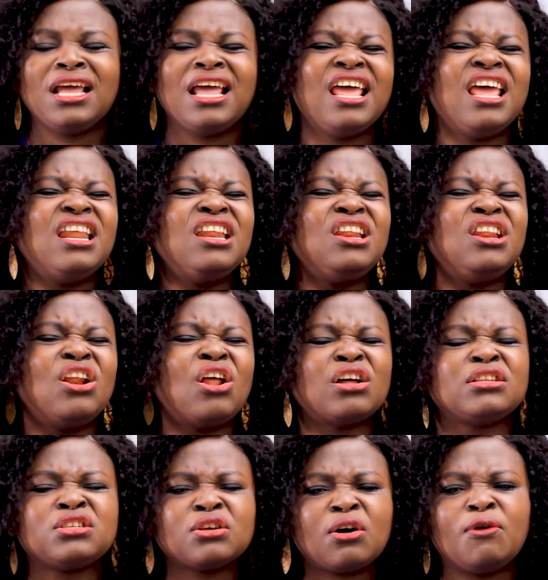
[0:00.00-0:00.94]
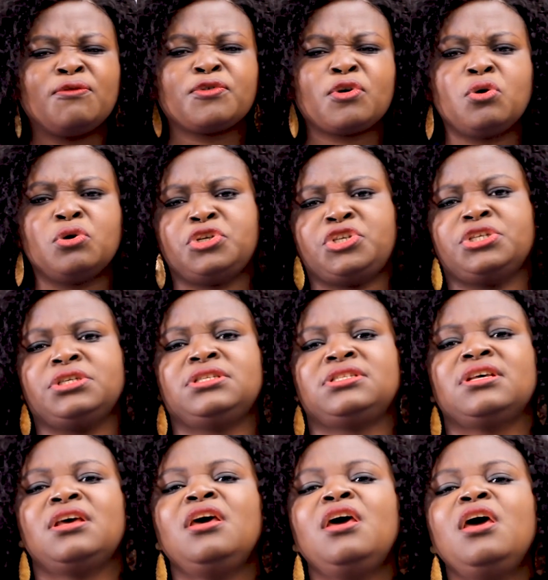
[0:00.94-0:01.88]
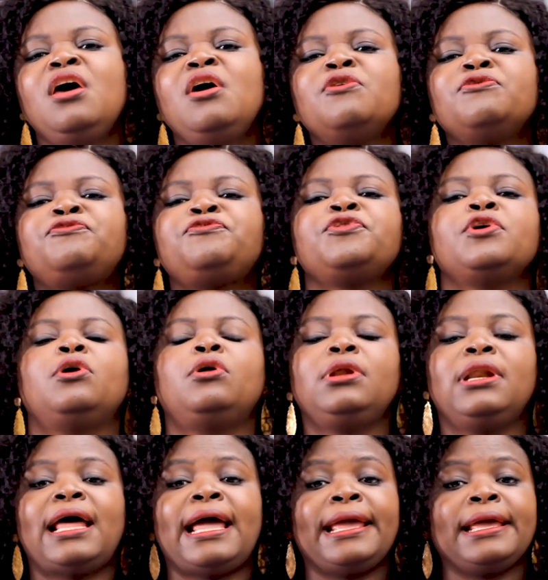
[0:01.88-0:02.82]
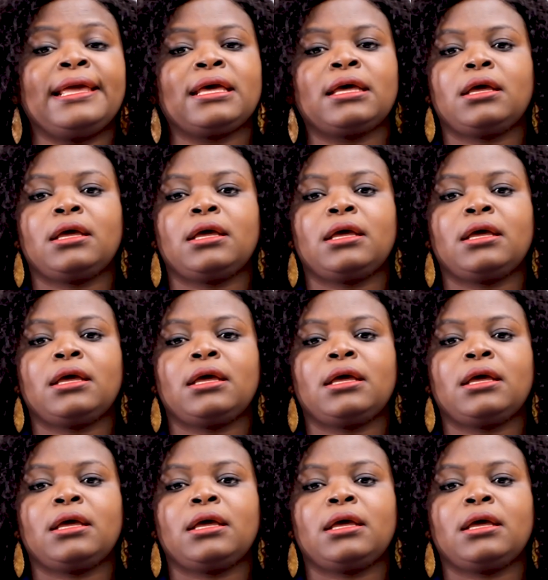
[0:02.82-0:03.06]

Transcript: A lot of coaches feel like